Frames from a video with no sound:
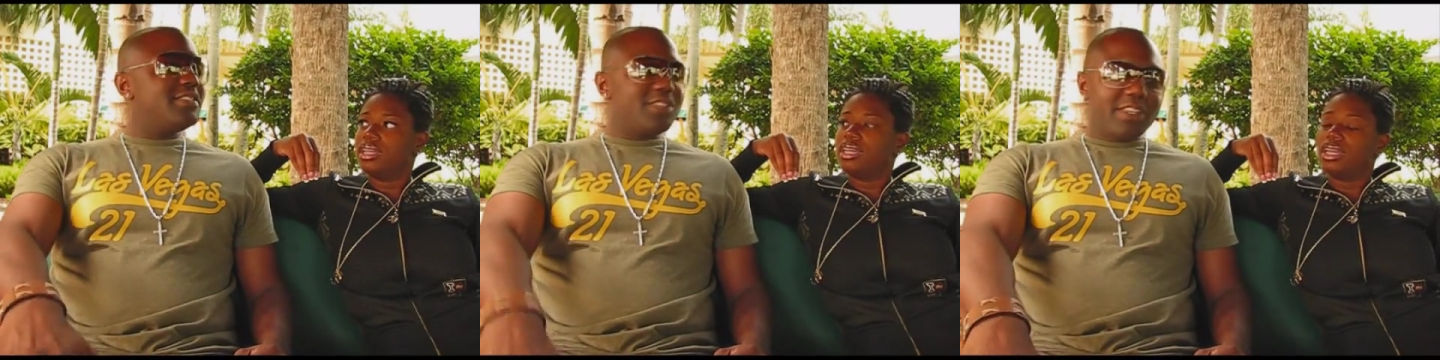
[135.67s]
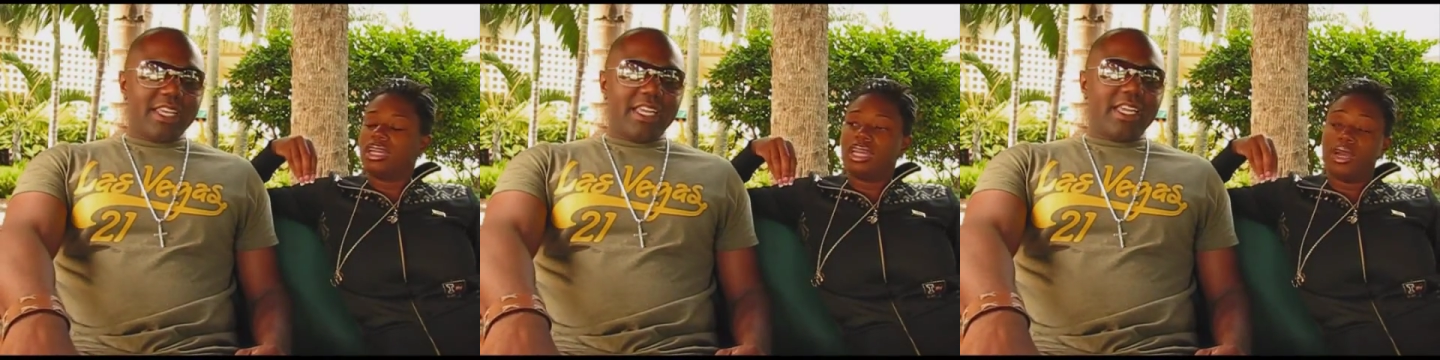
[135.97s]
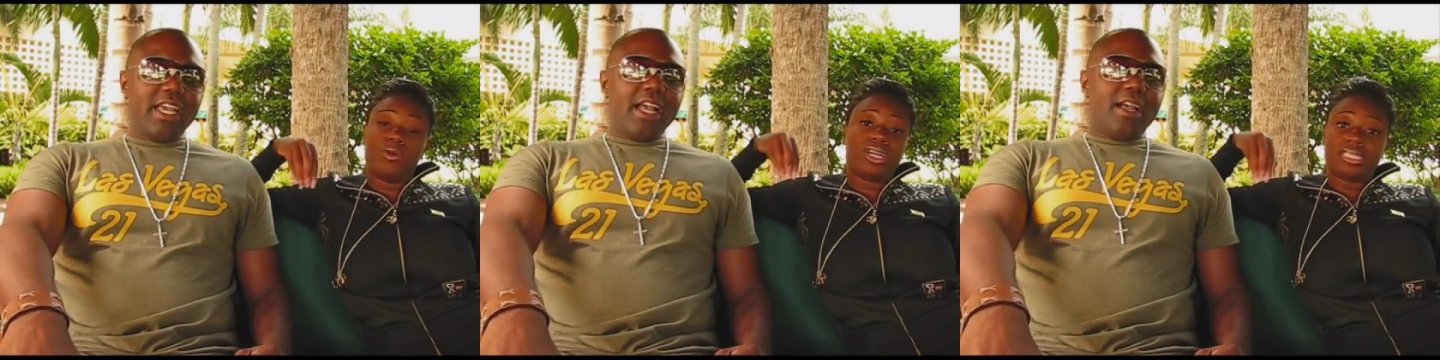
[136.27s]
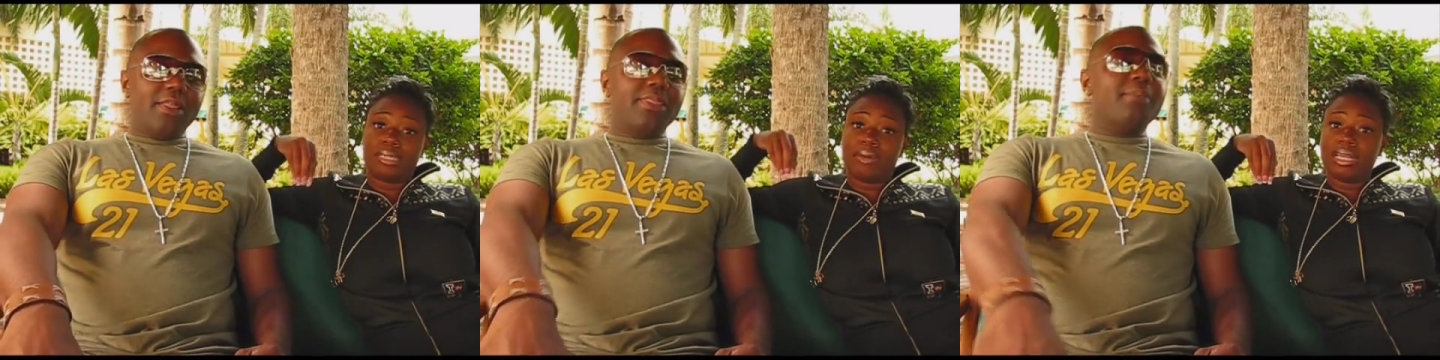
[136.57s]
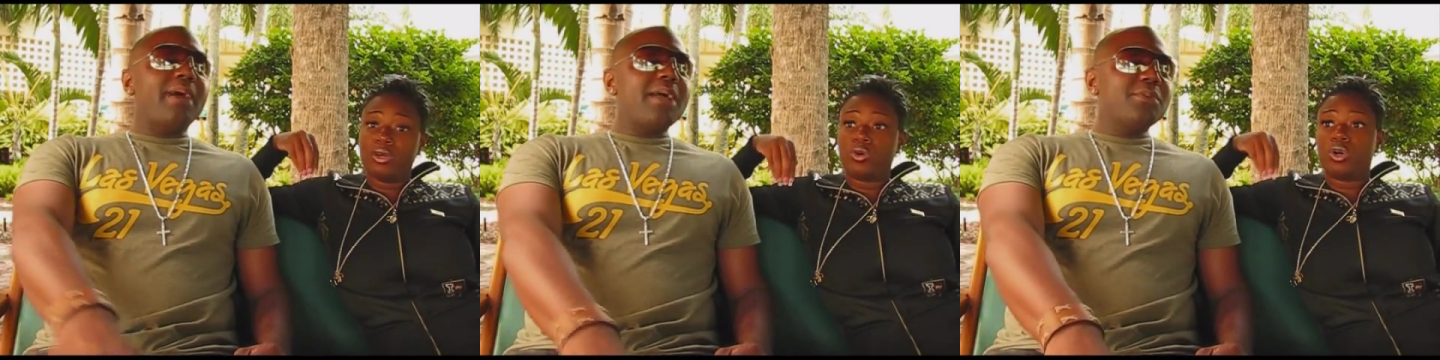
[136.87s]
Speaker 1: here's the thing. And where's the
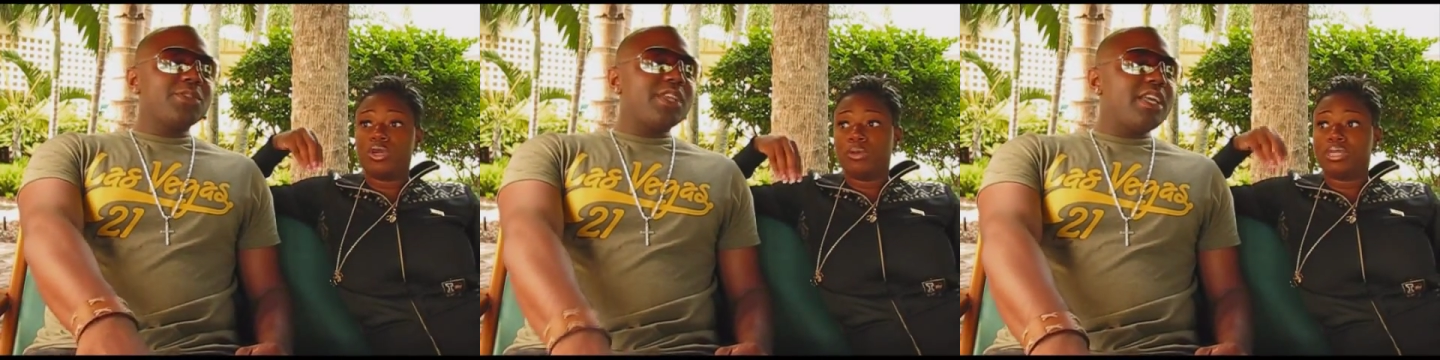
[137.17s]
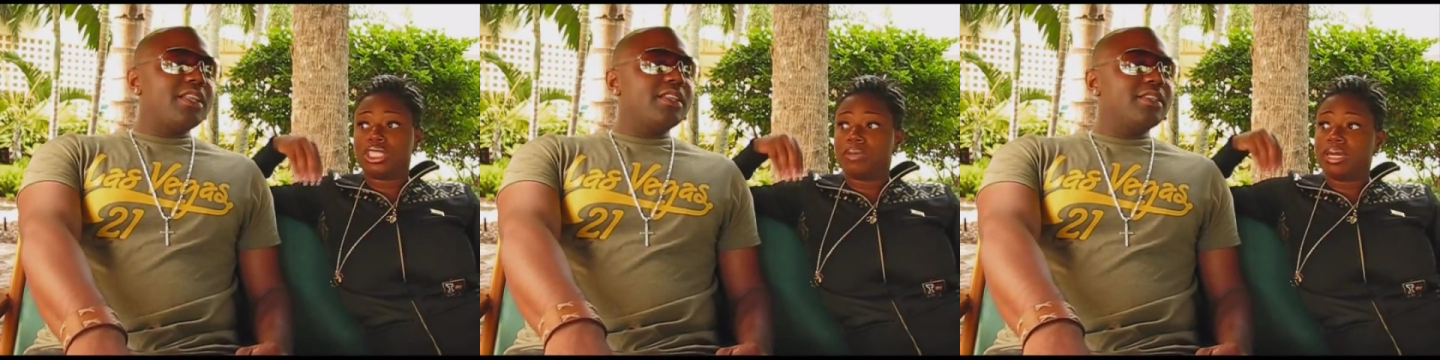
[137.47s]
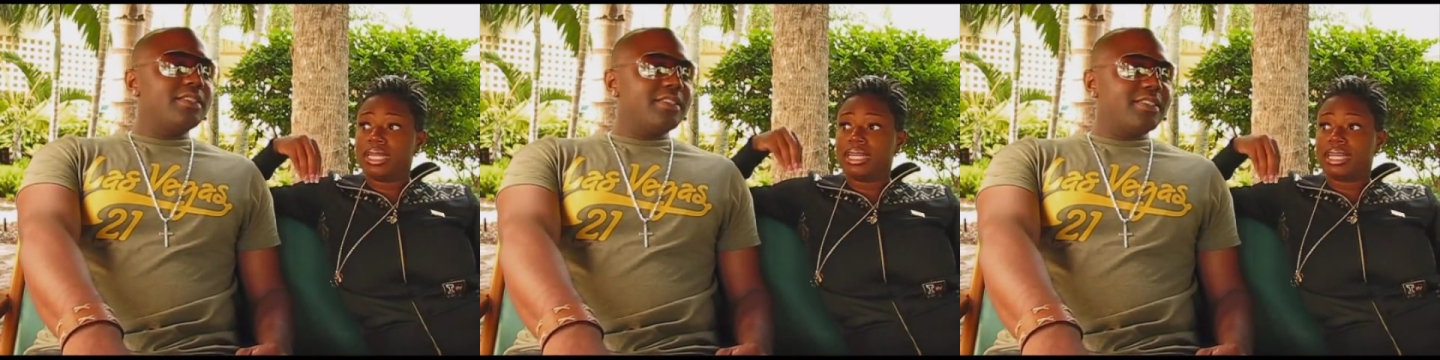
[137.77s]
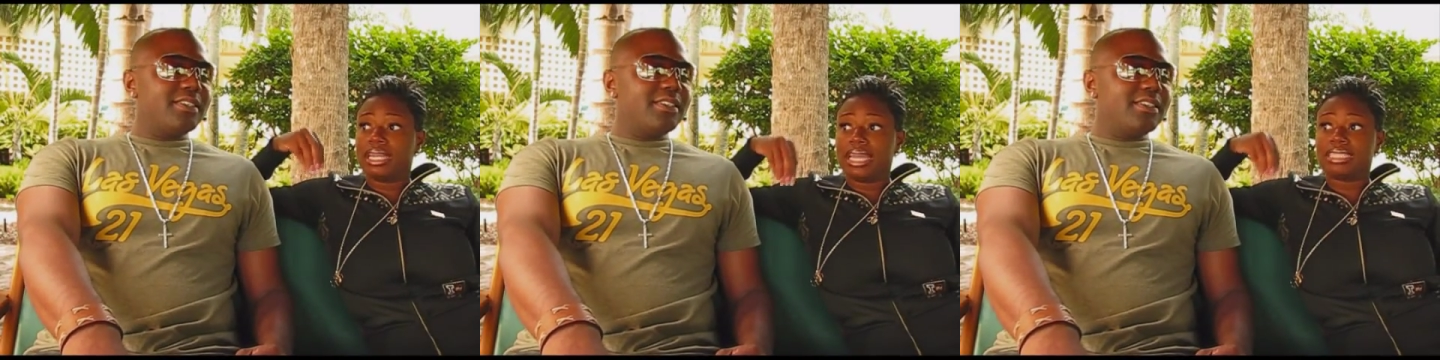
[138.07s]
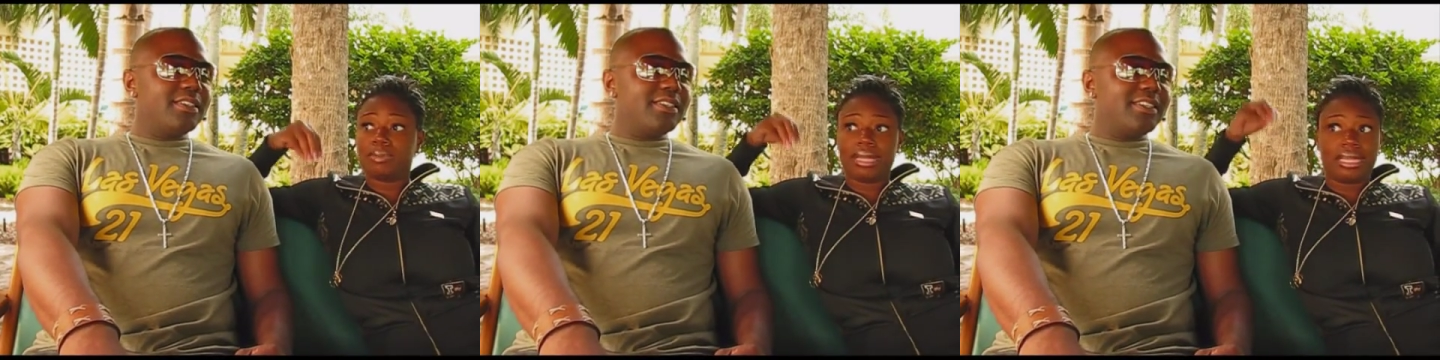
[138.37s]
money the Bible when said, you put your money in a
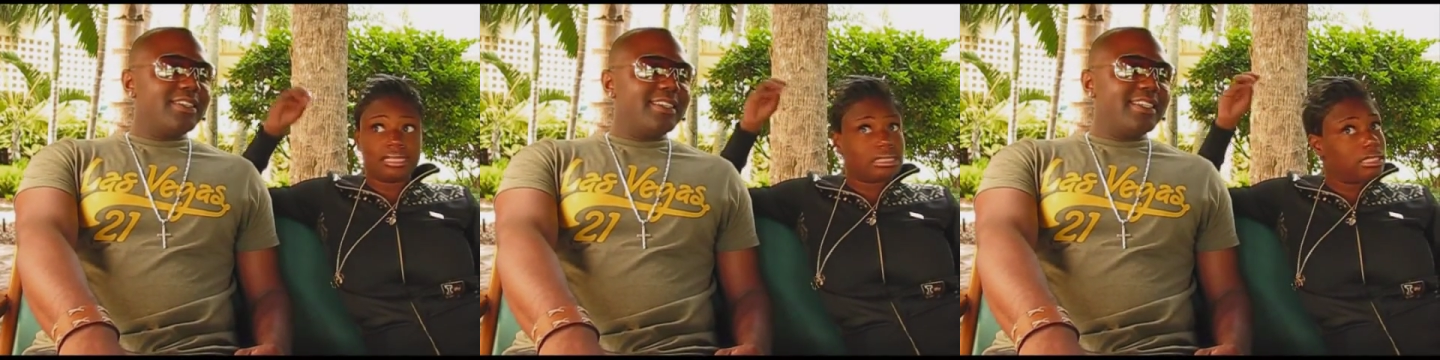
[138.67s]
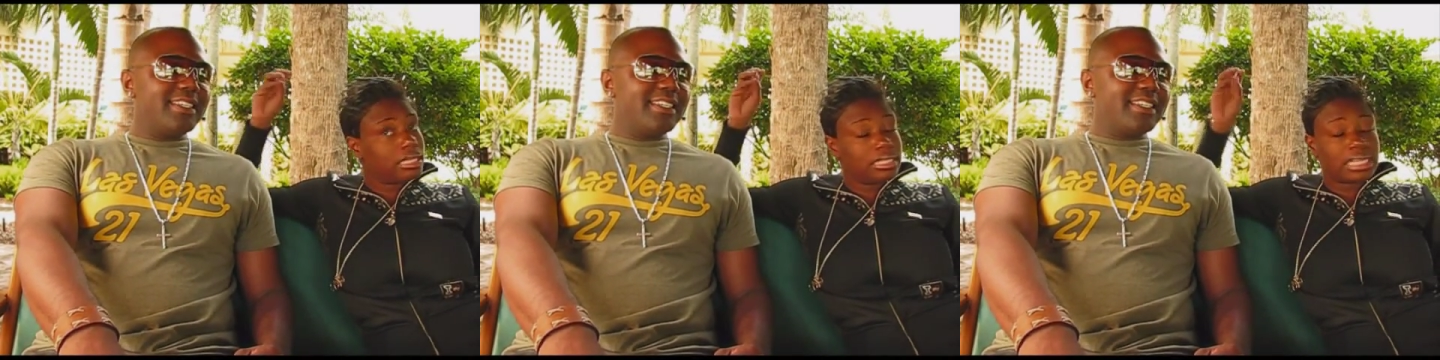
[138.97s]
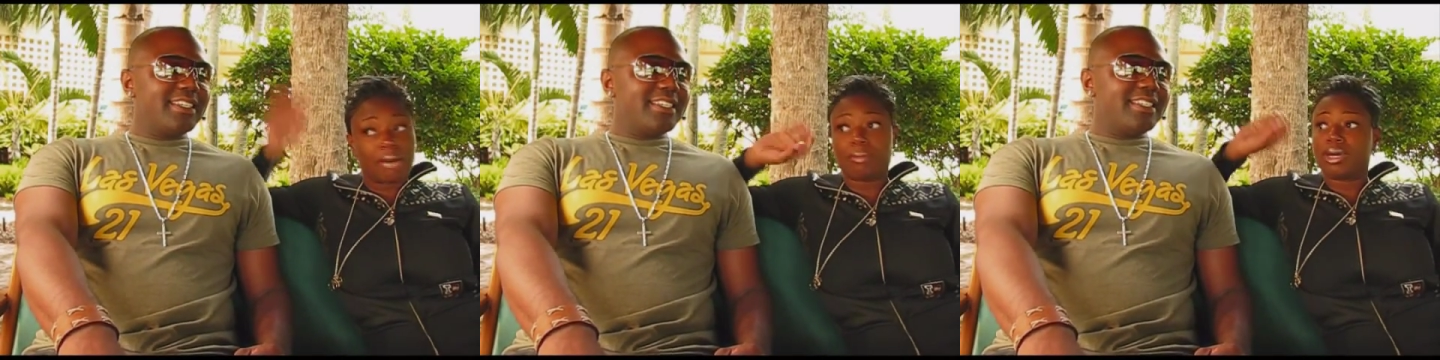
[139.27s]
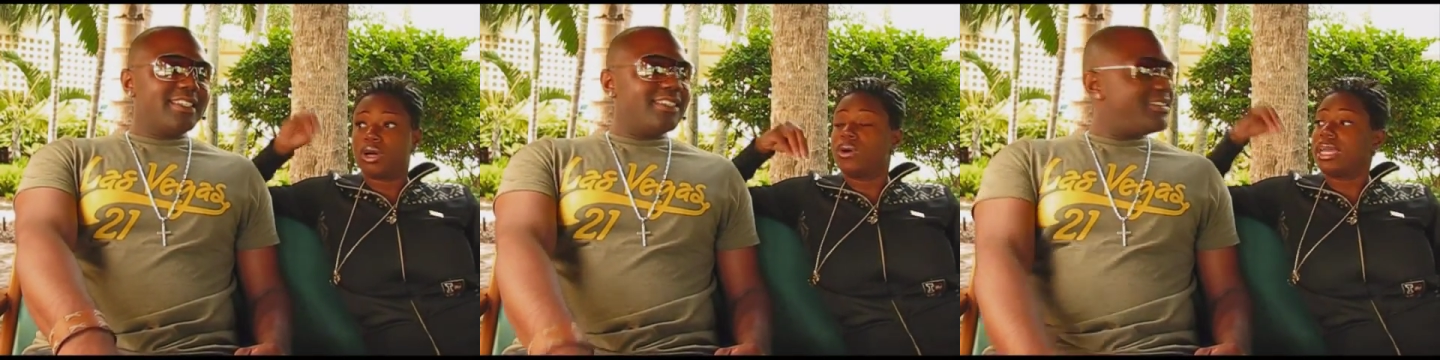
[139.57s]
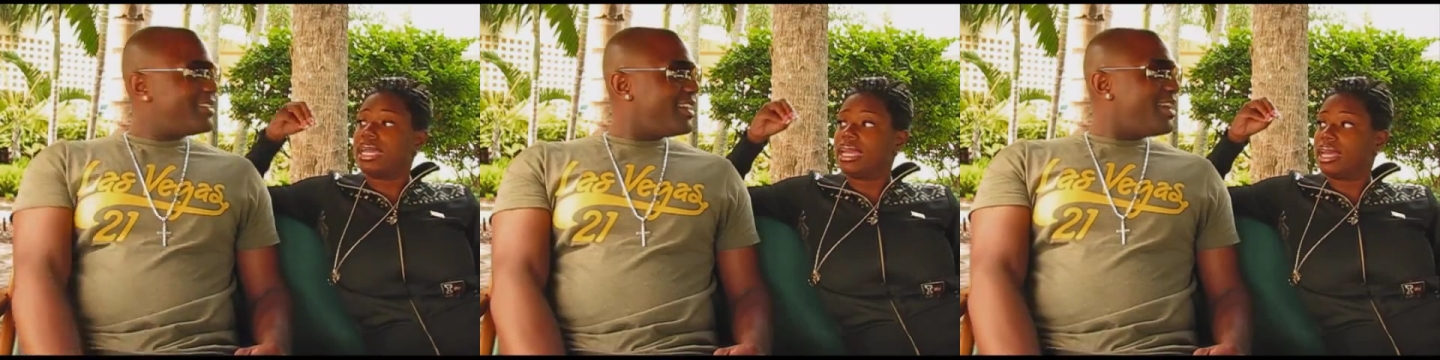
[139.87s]
collection plate? That's another topic. But go
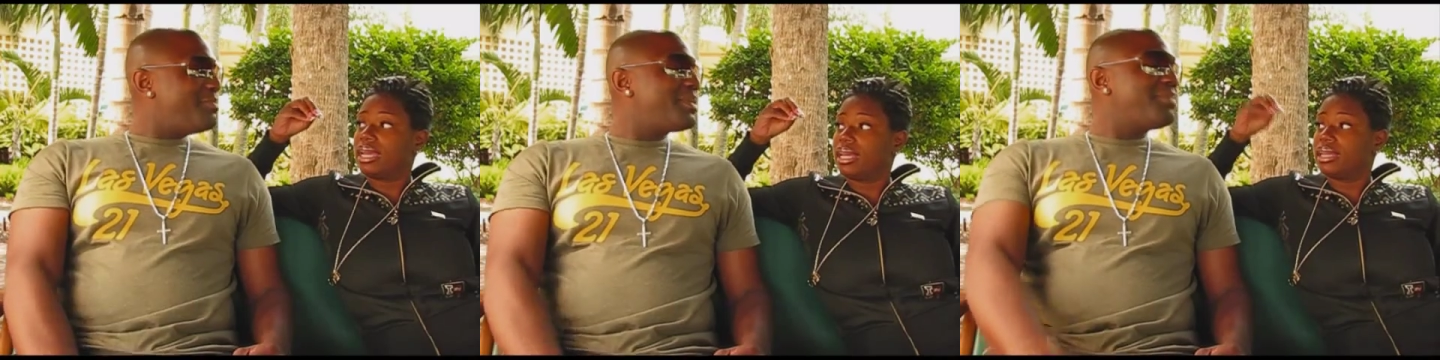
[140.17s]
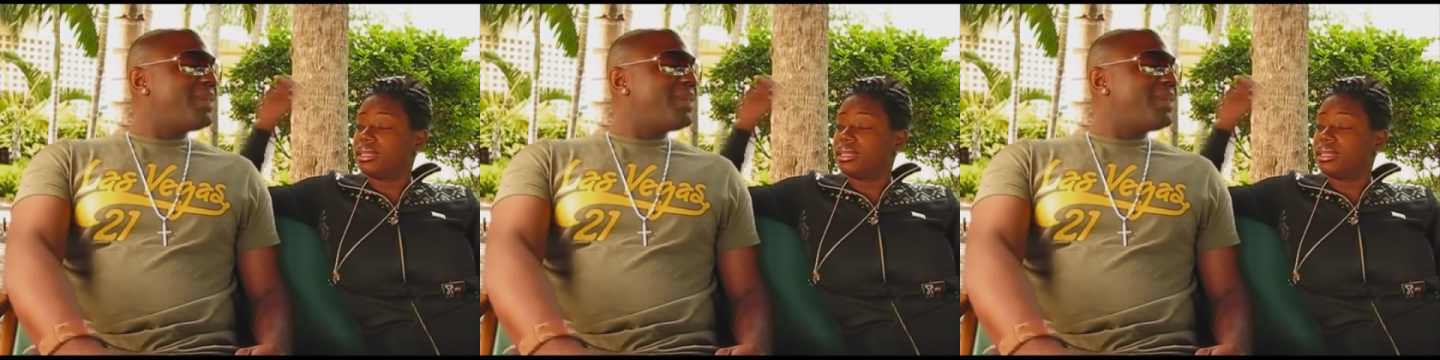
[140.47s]
ahead. But the